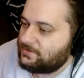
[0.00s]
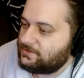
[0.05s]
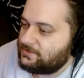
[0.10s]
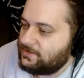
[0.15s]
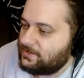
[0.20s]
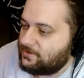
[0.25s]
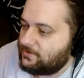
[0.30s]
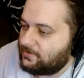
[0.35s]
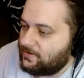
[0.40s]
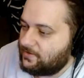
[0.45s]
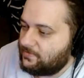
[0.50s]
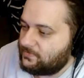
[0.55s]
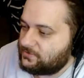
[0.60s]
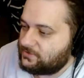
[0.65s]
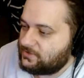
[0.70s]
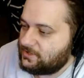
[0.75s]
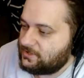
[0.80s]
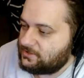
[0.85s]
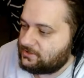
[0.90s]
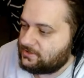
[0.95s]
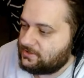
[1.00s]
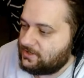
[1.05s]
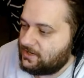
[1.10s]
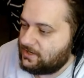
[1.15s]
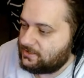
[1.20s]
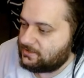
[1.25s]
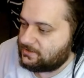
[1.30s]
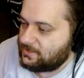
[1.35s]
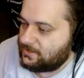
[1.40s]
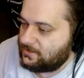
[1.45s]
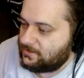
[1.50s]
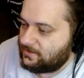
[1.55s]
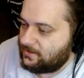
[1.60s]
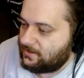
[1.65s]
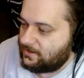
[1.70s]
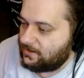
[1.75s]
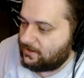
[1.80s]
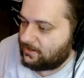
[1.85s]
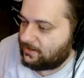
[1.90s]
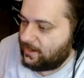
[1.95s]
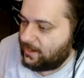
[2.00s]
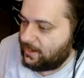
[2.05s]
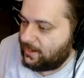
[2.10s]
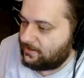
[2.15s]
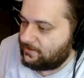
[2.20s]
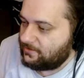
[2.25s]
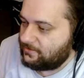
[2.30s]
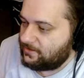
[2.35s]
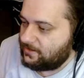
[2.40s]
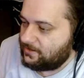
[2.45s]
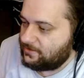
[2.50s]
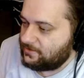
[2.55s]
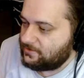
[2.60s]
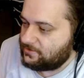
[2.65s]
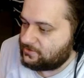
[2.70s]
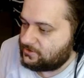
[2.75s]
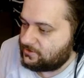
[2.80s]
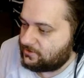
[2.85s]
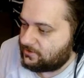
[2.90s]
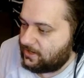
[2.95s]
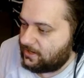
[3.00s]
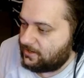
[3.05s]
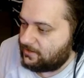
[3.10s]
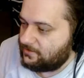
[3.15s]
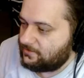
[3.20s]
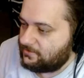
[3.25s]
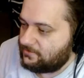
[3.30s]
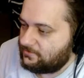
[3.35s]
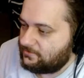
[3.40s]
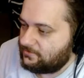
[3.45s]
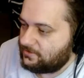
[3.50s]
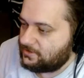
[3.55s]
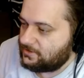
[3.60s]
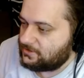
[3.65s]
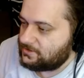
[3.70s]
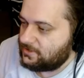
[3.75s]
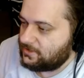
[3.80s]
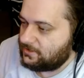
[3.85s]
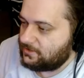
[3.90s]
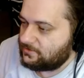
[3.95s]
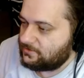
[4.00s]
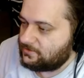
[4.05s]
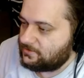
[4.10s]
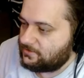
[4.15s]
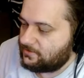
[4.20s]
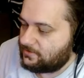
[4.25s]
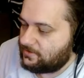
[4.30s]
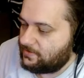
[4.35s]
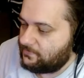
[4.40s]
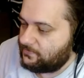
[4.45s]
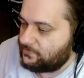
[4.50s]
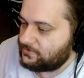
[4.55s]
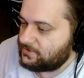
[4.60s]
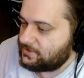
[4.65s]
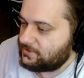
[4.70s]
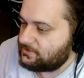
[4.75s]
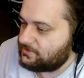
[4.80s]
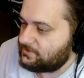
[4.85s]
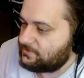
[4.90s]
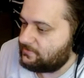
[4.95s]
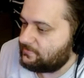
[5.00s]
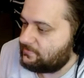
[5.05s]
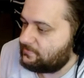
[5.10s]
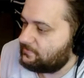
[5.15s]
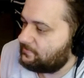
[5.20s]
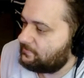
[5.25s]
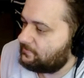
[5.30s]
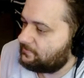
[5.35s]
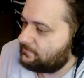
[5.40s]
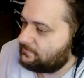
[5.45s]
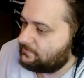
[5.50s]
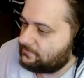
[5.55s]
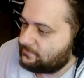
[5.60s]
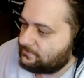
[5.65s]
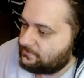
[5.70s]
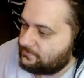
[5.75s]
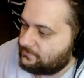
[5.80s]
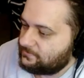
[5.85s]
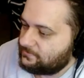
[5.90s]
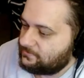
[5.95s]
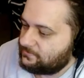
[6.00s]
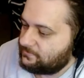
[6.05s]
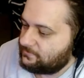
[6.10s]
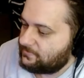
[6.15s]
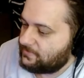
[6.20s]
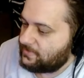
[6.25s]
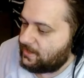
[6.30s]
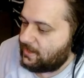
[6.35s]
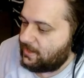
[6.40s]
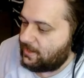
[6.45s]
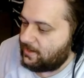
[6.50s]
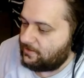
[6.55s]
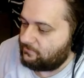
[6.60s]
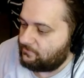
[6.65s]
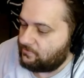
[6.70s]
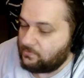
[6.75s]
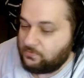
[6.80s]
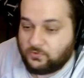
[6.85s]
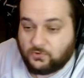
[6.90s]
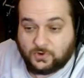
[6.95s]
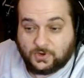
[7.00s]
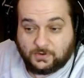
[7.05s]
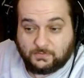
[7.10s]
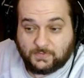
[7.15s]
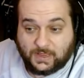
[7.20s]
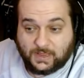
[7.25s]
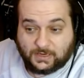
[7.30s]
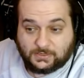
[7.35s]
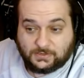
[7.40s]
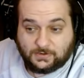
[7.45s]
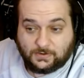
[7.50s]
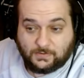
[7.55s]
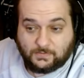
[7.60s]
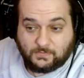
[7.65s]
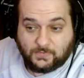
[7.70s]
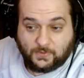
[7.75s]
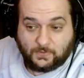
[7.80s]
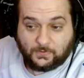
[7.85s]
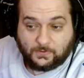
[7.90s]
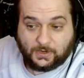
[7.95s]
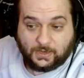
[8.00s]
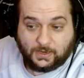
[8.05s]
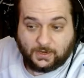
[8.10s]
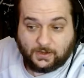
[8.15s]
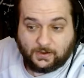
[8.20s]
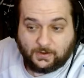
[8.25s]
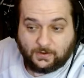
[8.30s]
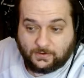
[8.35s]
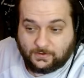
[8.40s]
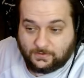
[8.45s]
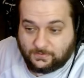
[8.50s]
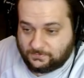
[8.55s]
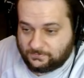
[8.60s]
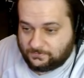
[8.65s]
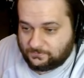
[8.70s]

Secret conversation, antenna on a cat, and here's your cat listening to your conversation and reporting back to the motherland.